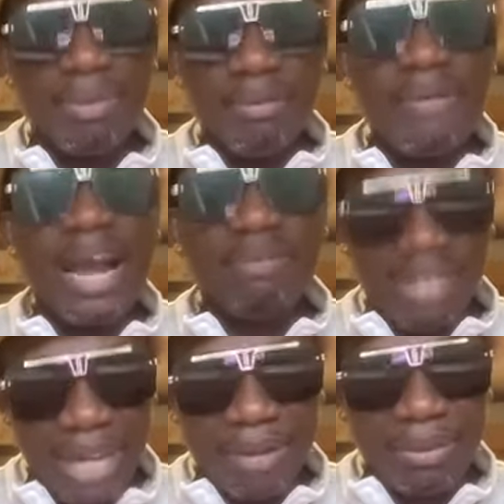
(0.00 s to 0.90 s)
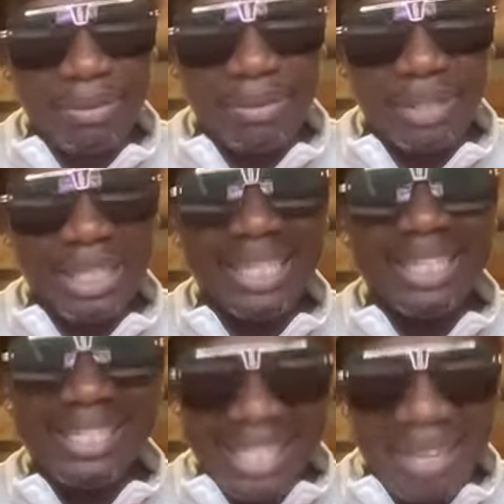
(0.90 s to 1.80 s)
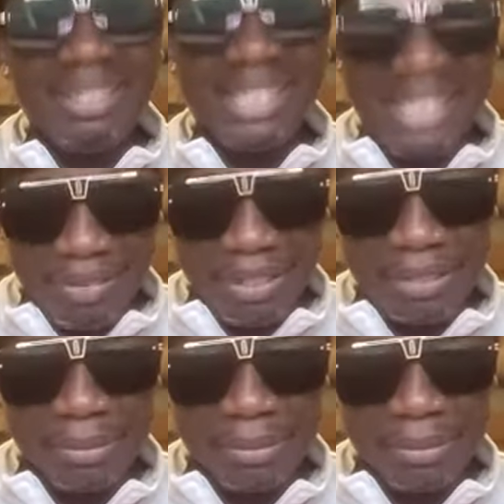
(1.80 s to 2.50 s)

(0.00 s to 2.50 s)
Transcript: 5077.